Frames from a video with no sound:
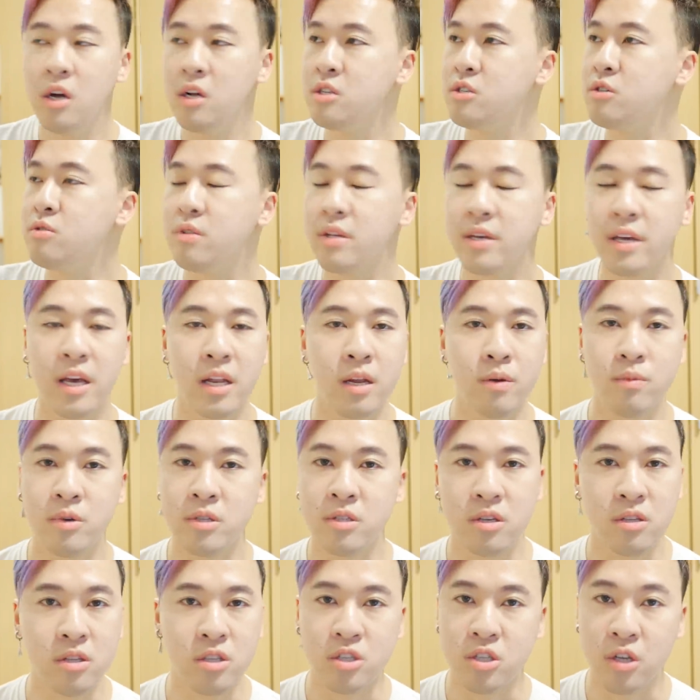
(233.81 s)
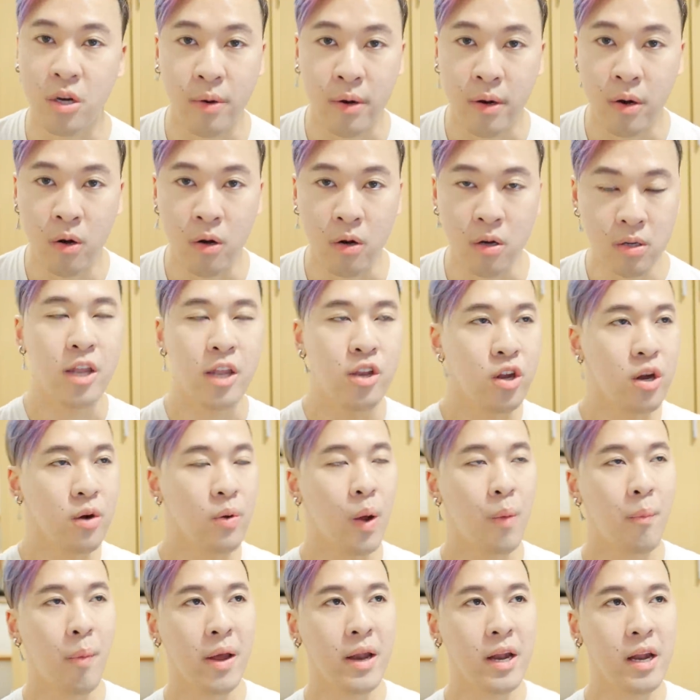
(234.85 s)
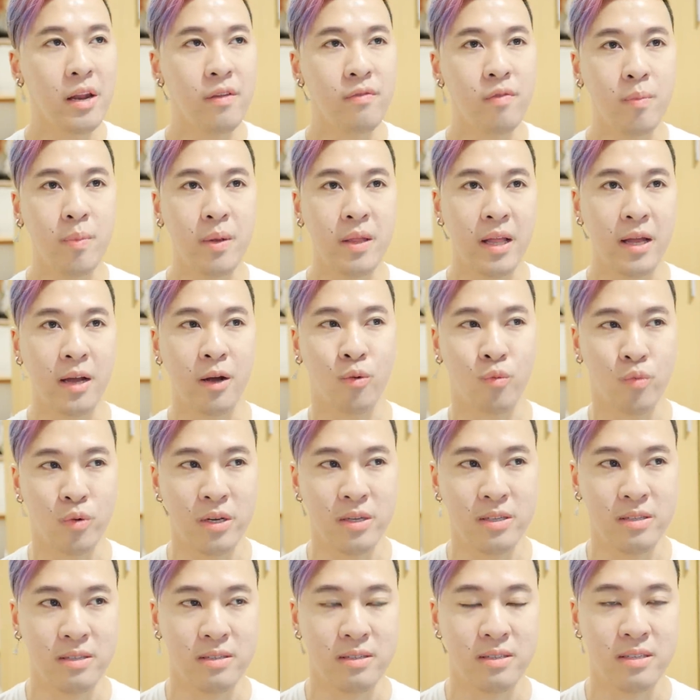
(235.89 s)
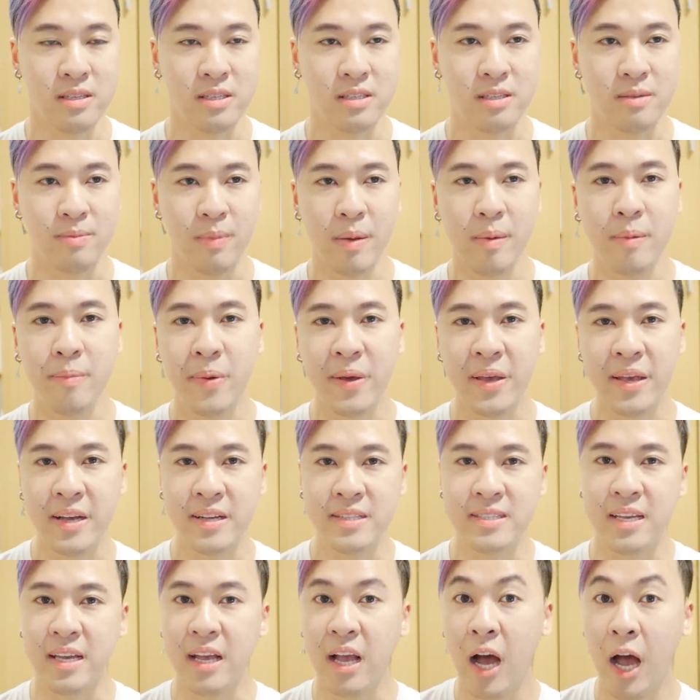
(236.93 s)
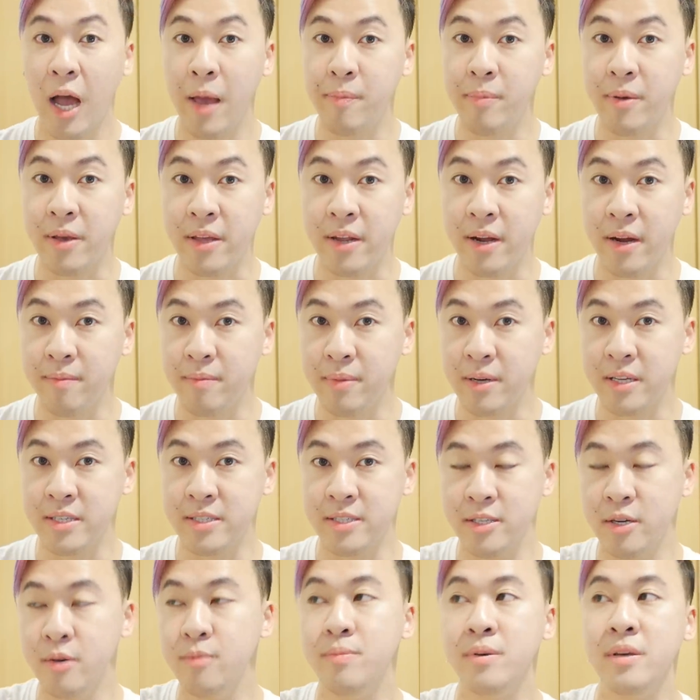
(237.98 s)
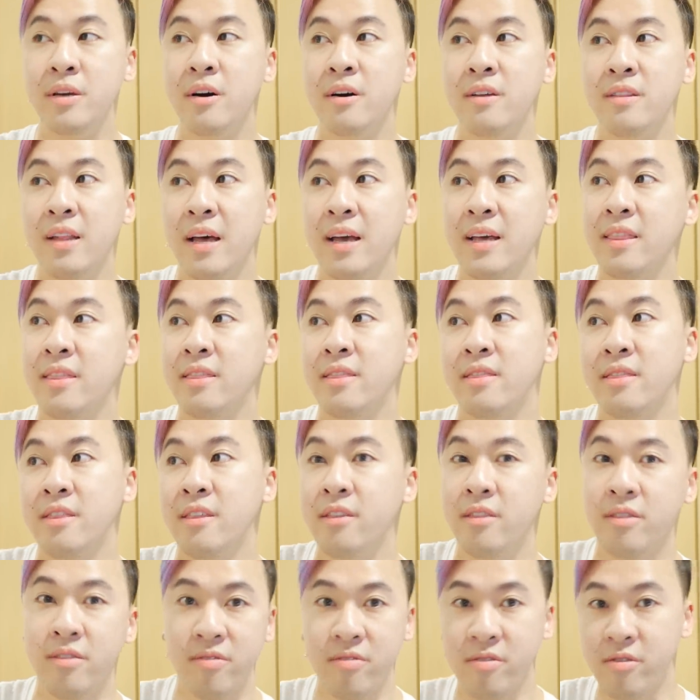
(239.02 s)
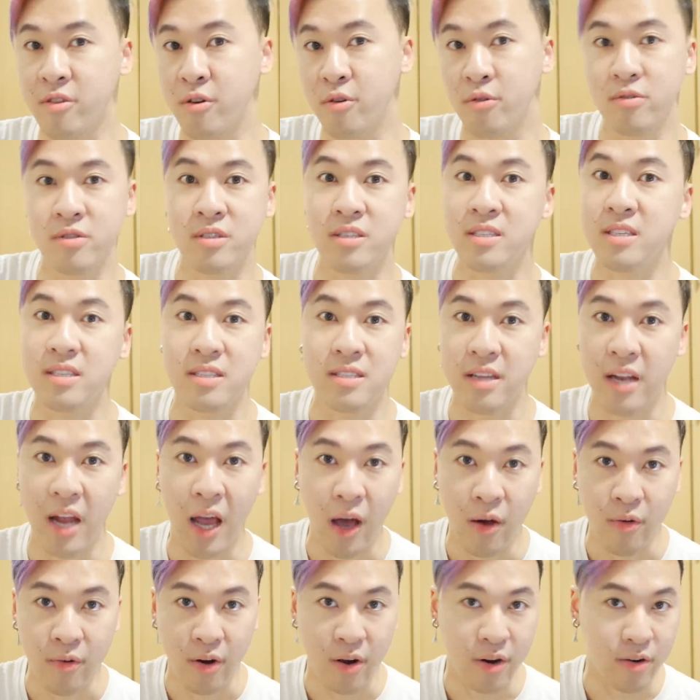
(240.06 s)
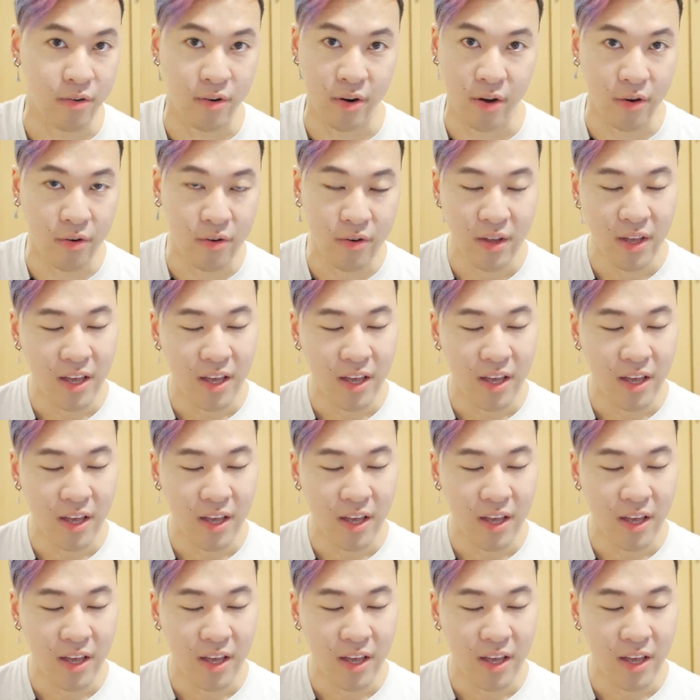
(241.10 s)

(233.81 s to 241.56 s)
Do you think anyone's on the show at all? And you know, it might not even be like a recent season. Maybe Big Hit's like hyping it up because they'll be on like the third season out, I don't know.